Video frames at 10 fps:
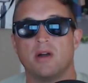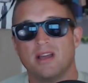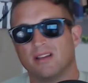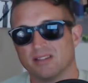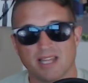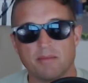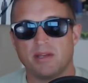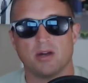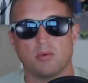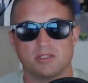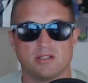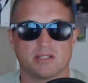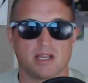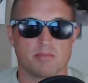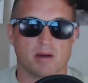Let me know what you
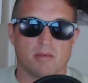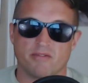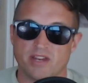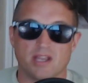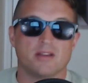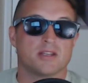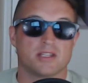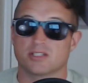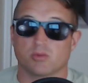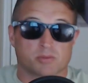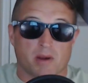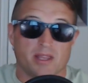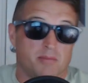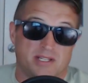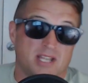think about my video. This one's probably going
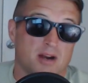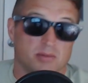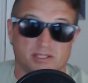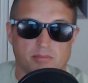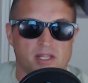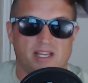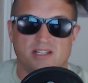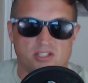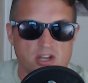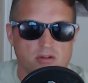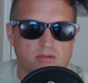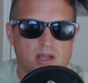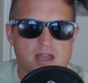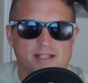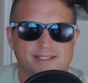to be terrible. It's going to be like, dude,
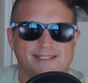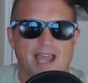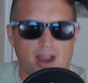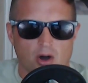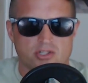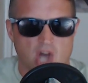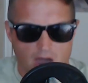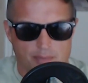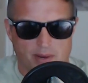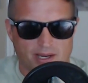stay on topic.